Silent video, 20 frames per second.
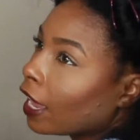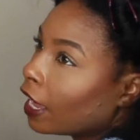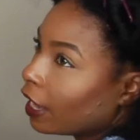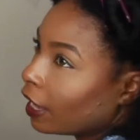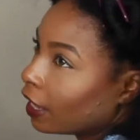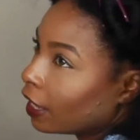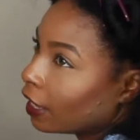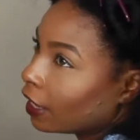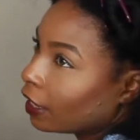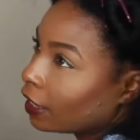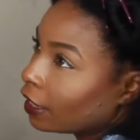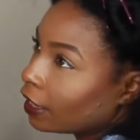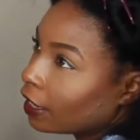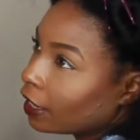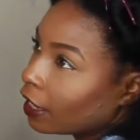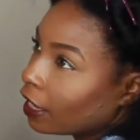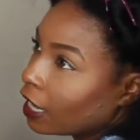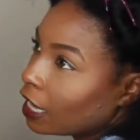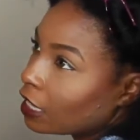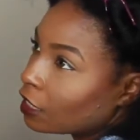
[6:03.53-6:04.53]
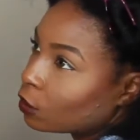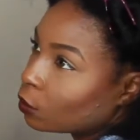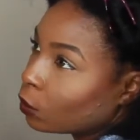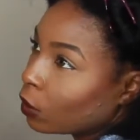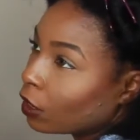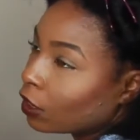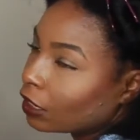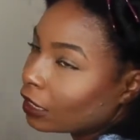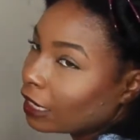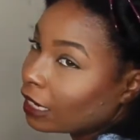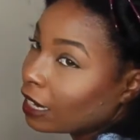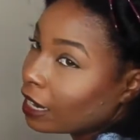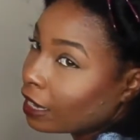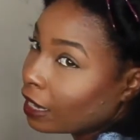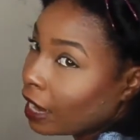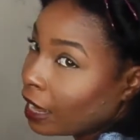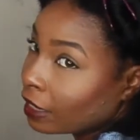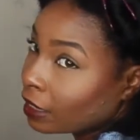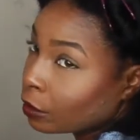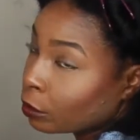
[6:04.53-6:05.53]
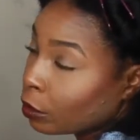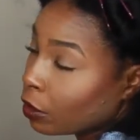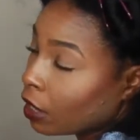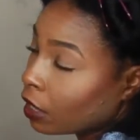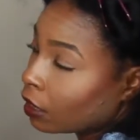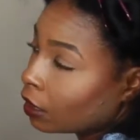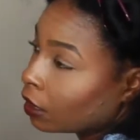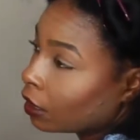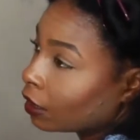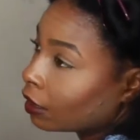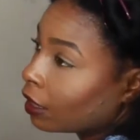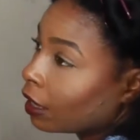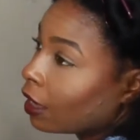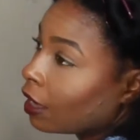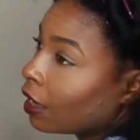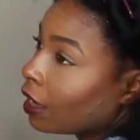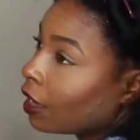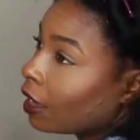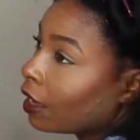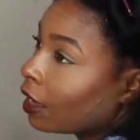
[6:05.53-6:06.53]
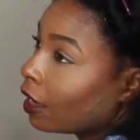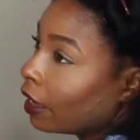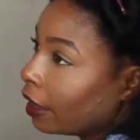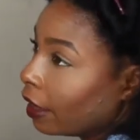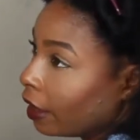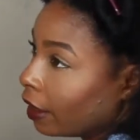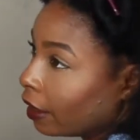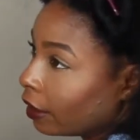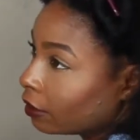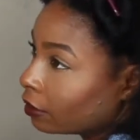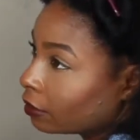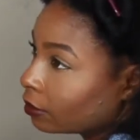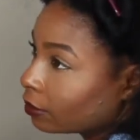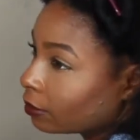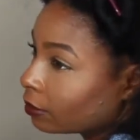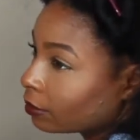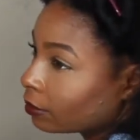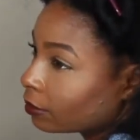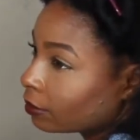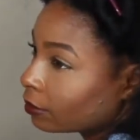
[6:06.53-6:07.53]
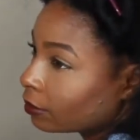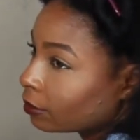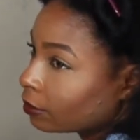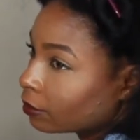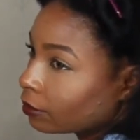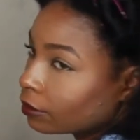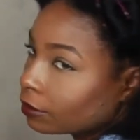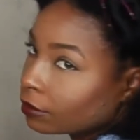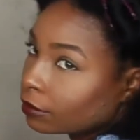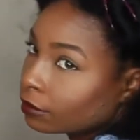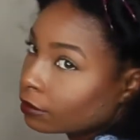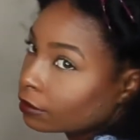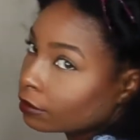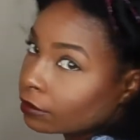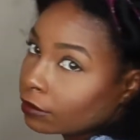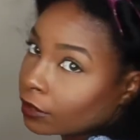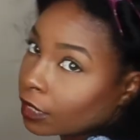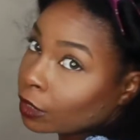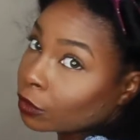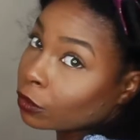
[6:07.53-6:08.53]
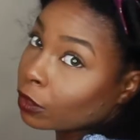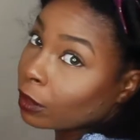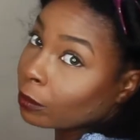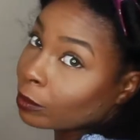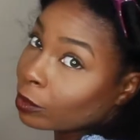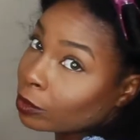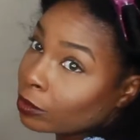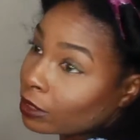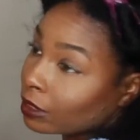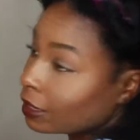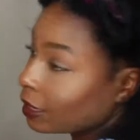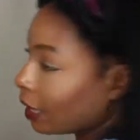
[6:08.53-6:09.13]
and it has worked, and I like the product, and that's what I'm using